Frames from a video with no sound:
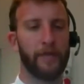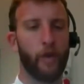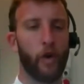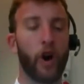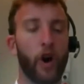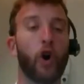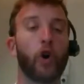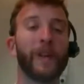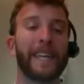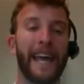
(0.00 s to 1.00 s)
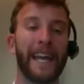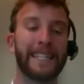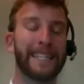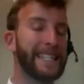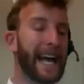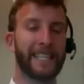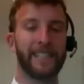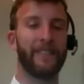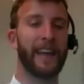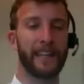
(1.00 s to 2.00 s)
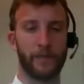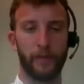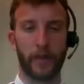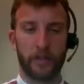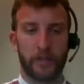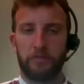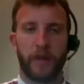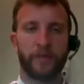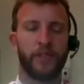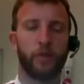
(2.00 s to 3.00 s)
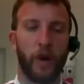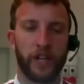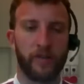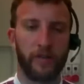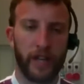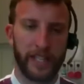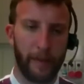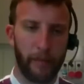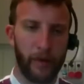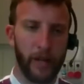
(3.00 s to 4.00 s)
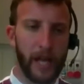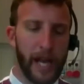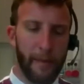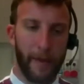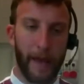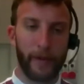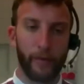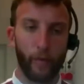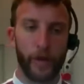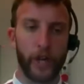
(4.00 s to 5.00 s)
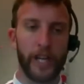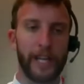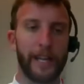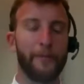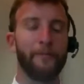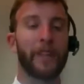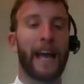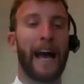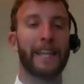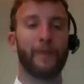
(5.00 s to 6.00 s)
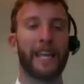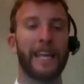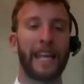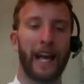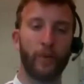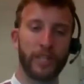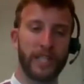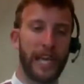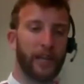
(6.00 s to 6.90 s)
before, or we can deactivate it because in some situation, for example, maybe we don't need. At the beginning, I was